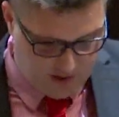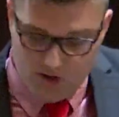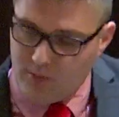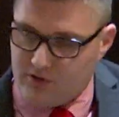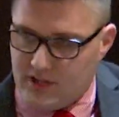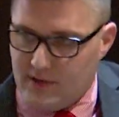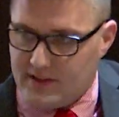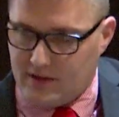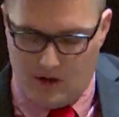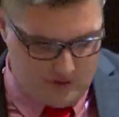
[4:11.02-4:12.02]
incredible
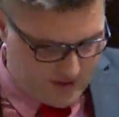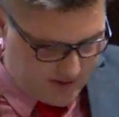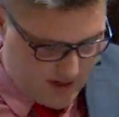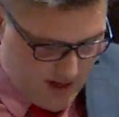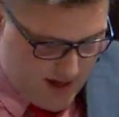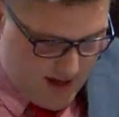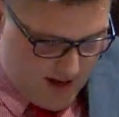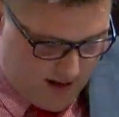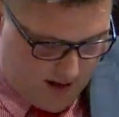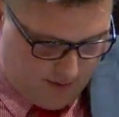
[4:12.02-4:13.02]
teammates and coaches.
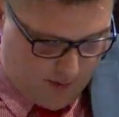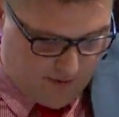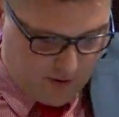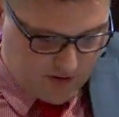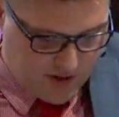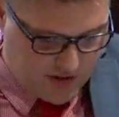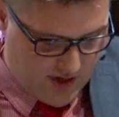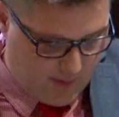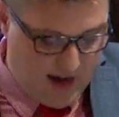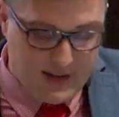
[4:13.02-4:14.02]
From my first
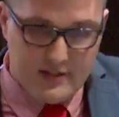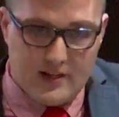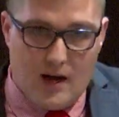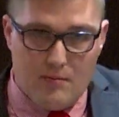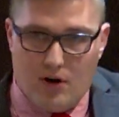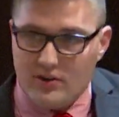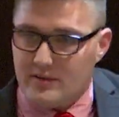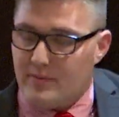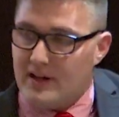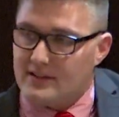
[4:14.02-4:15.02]
touchdown pass to Don
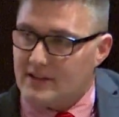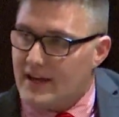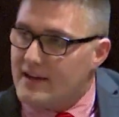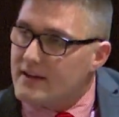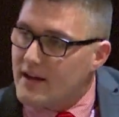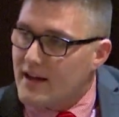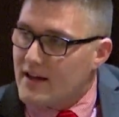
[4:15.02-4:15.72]
Bards at Penn State,